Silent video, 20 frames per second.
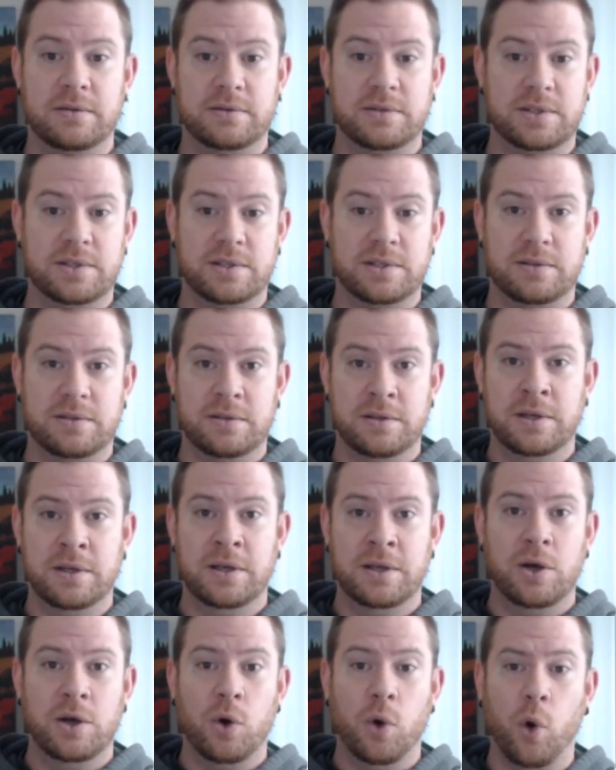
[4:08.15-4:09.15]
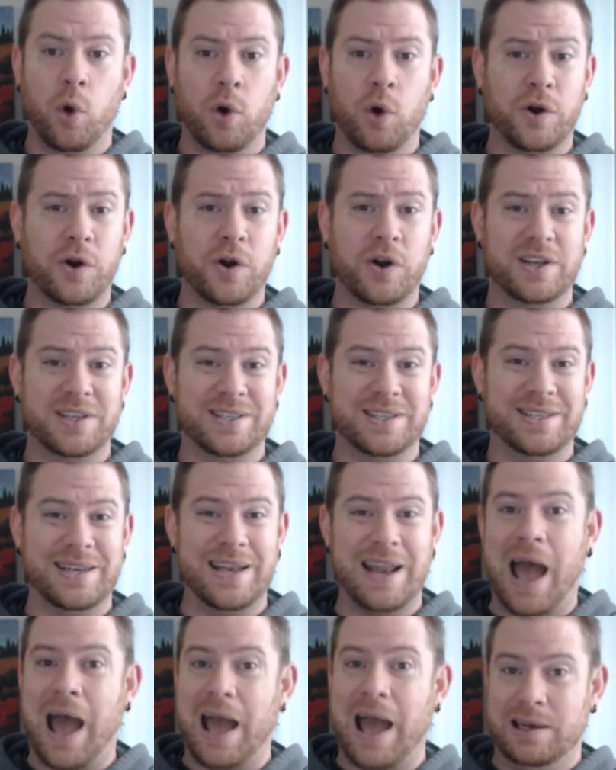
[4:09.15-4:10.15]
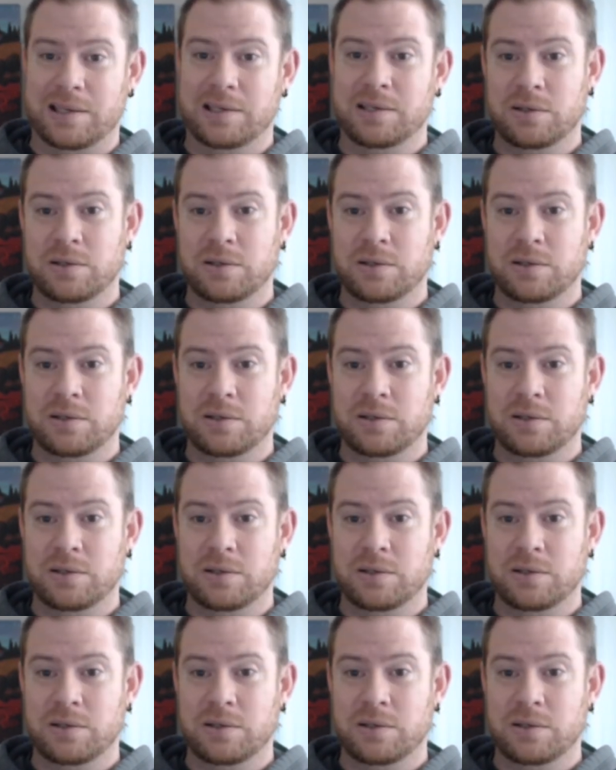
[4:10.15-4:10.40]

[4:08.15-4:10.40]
just order is not